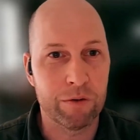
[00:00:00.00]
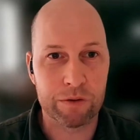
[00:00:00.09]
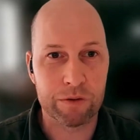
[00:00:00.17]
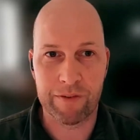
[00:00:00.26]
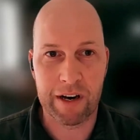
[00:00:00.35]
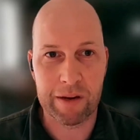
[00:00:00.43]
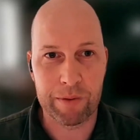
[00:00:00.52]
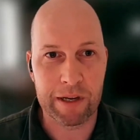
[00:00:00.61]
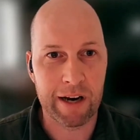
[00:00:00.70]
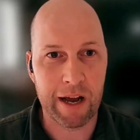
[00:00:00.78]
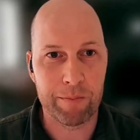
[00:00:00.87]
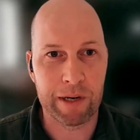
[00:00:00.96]
who was
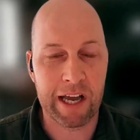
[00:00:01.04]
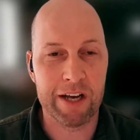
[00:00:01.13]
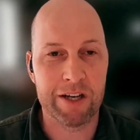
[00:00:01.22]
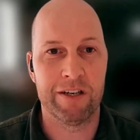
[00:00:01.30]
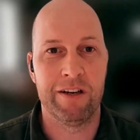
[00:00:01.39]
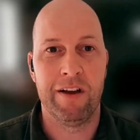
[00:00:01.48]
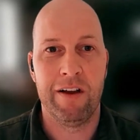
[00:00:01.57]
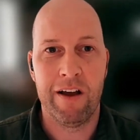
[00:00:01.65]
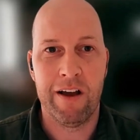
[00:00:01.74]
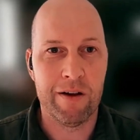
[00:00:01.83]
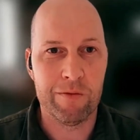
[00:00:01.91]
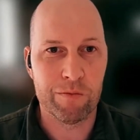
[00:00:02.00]
developing an application
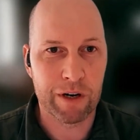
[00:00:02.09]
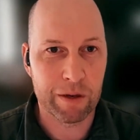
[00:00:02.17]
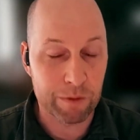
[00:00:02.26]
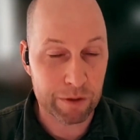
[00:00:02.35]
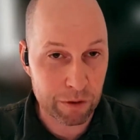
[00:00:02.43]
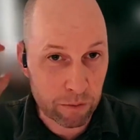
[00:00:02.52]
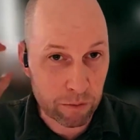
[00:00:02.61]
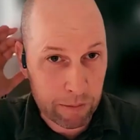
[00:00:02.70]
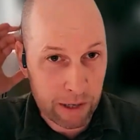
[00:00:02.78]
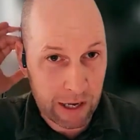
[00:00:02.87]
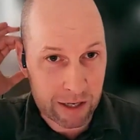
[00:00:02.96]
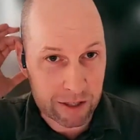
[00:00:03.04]
when I was doing my
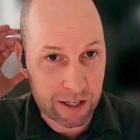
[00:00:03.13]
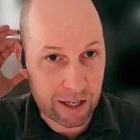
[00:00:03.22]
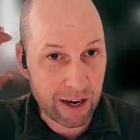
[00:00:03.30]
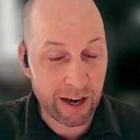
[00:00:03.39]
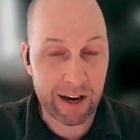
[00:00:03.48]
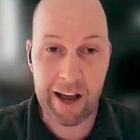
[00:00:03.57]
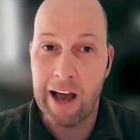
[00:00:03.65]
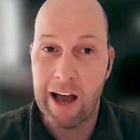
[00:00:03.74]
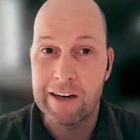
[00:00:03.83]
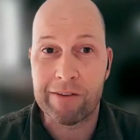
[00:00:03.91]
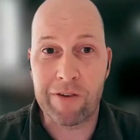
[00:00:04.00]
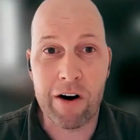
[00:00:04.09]
PhD, and I
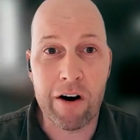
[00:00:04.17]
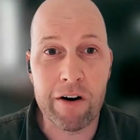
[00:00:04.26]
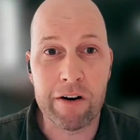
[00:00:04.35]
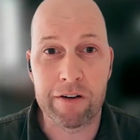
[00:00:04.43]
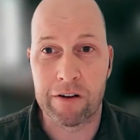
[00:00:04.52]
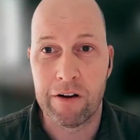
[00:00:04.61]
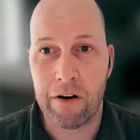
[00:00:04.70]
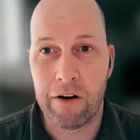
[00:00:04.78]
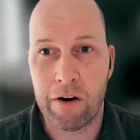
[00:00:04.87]
had never heard